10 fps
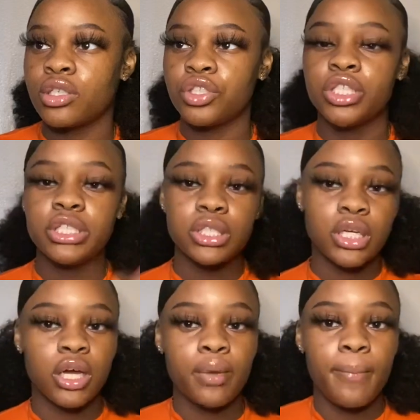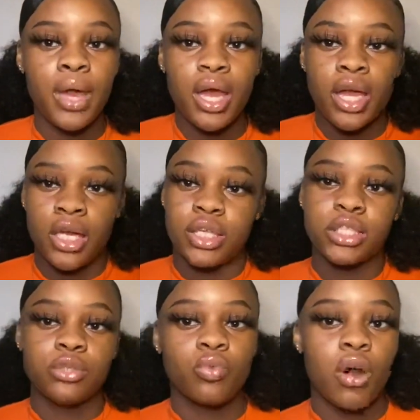she stood up and
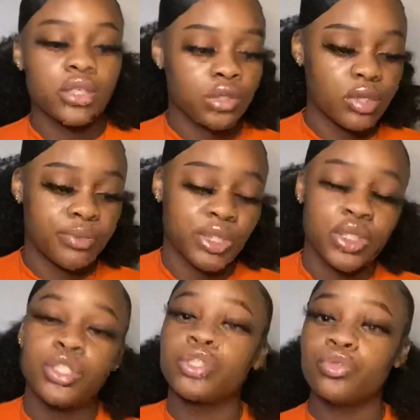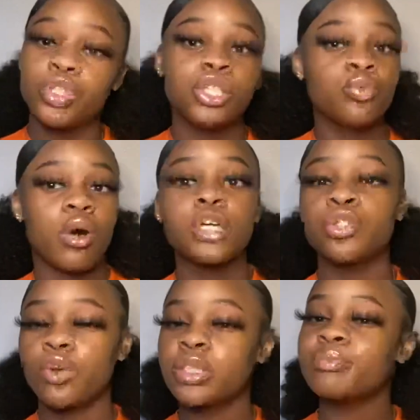she walked towards me, and as soon as she walked
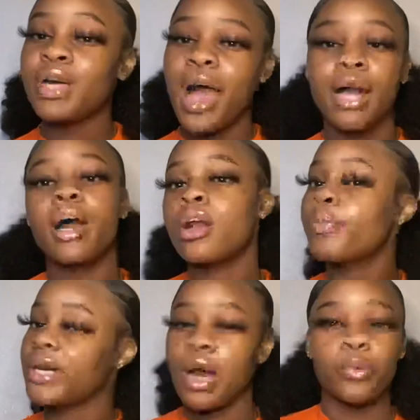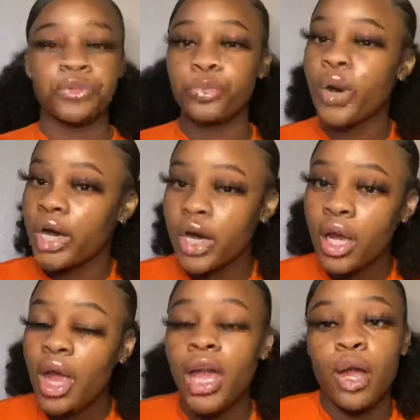towards me, I got up and I went to work,
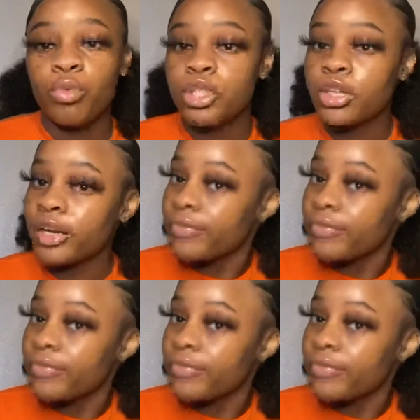and we started